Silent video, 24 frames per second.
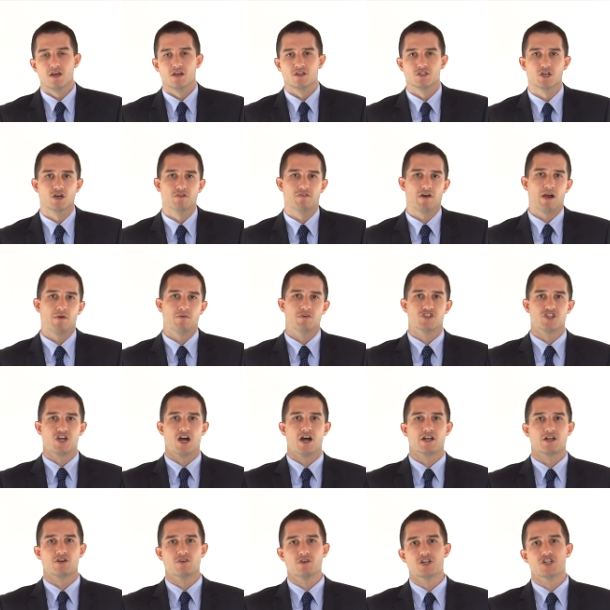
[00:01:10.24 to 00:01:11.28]
So if I were
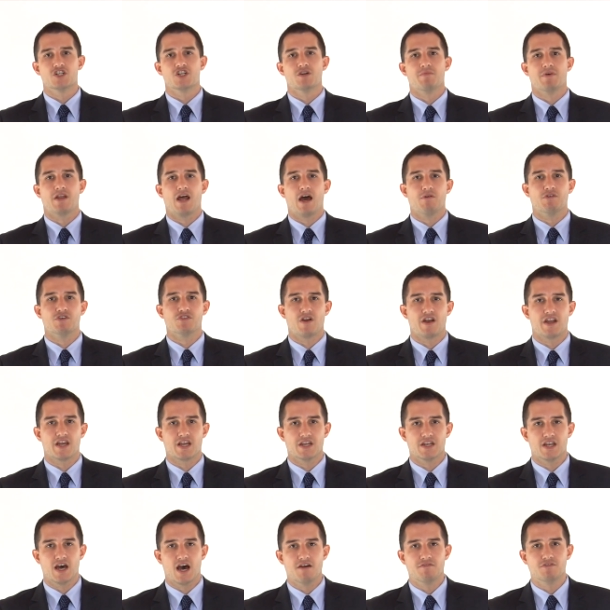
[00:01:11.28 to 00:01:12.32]
John Grisham and I was writing
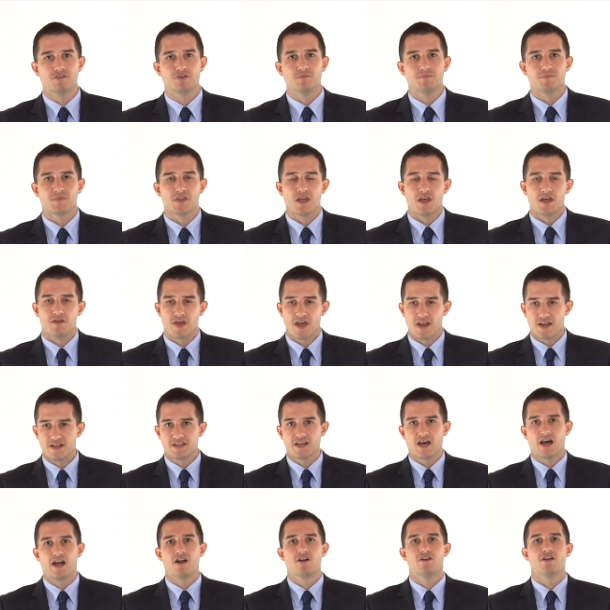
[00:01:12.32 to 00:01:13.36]
a novel, that
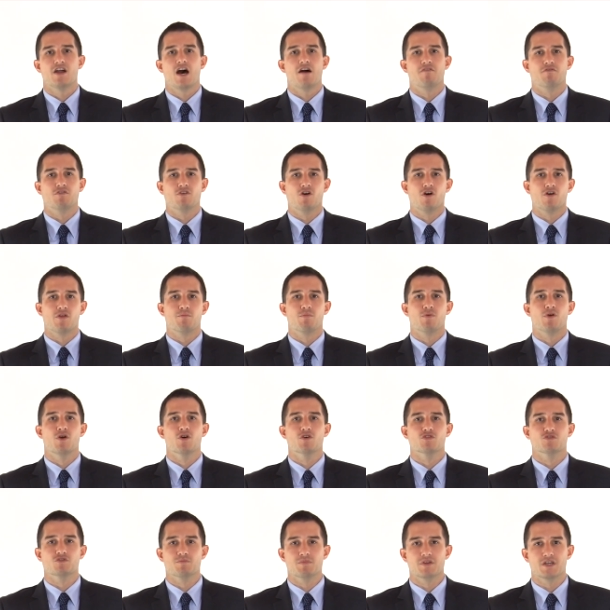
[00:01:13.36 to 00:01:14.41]
entire novel, all the
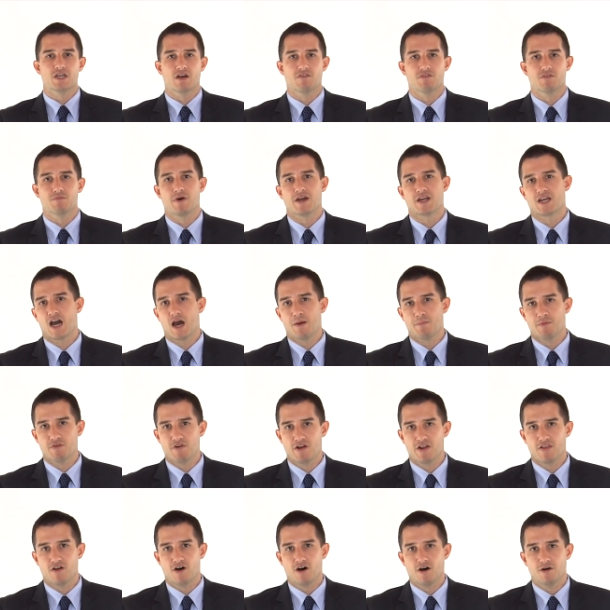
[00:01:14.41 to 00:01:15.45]
prose would be covered by
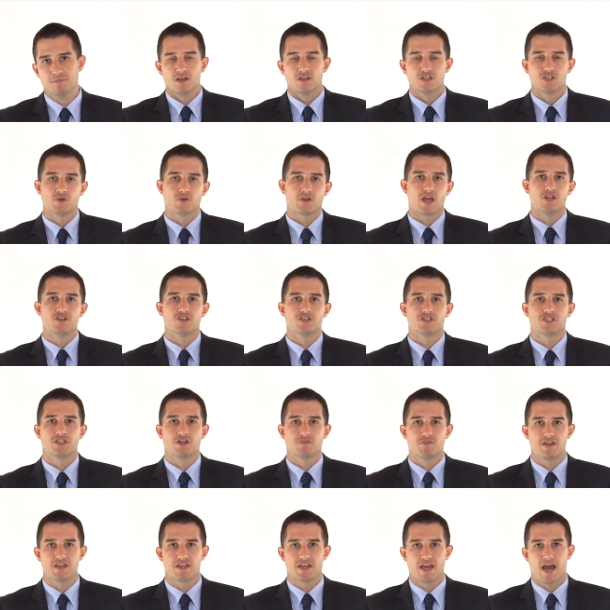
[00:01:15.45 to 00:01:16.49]
copyright law. So again, just to
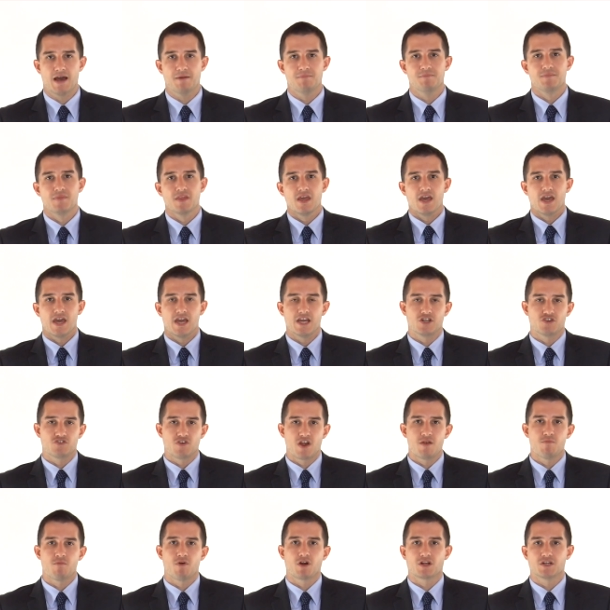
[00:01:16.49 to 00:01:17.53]
recap, a
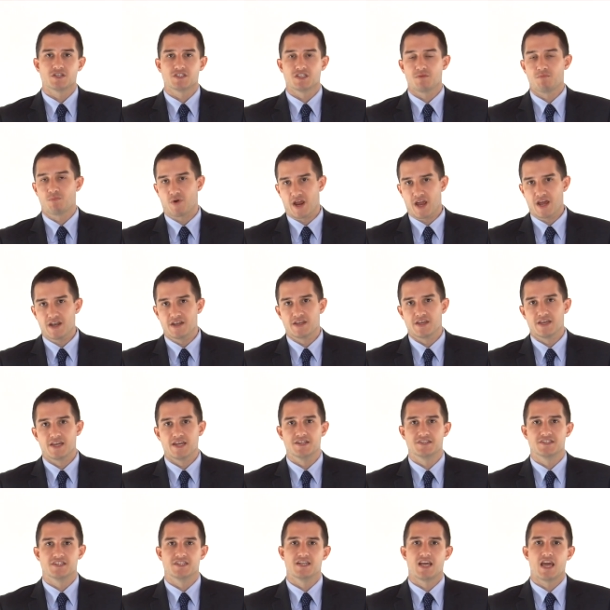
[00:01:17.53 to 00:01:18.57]
trademark is a brand.
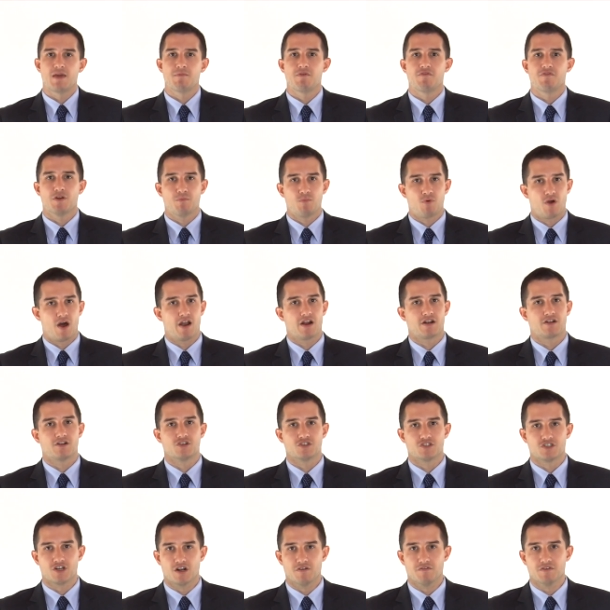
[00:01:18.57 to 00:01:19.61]
It's the name of your product or
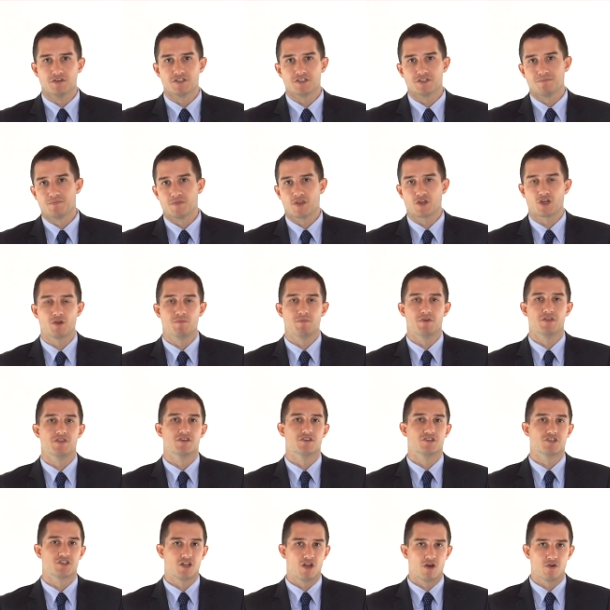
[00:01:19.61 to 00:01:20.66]
service. It could be the
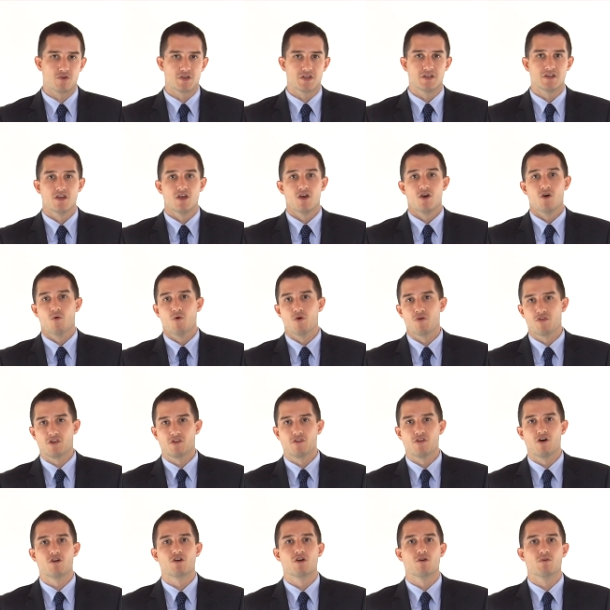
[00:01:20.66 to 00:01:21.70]
slogan or the
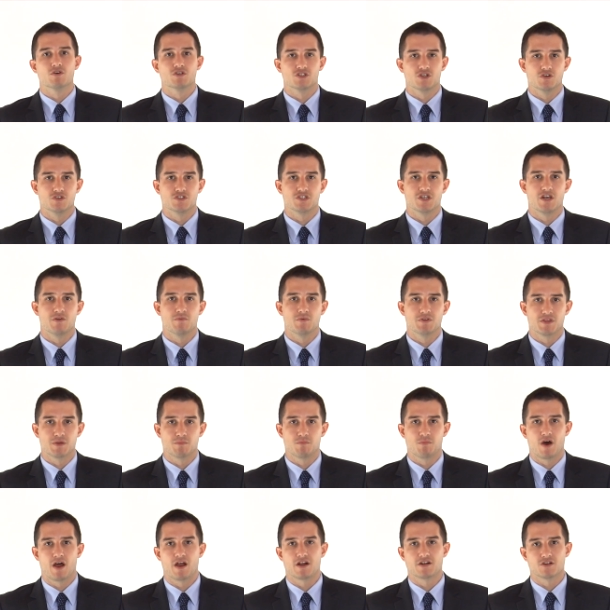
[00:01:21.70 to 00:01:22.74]
logo associated with the
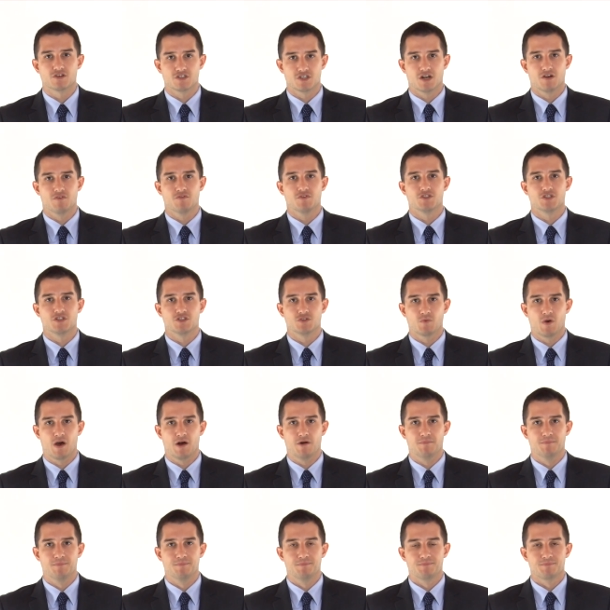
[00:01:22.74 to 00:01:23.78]
product or service as well.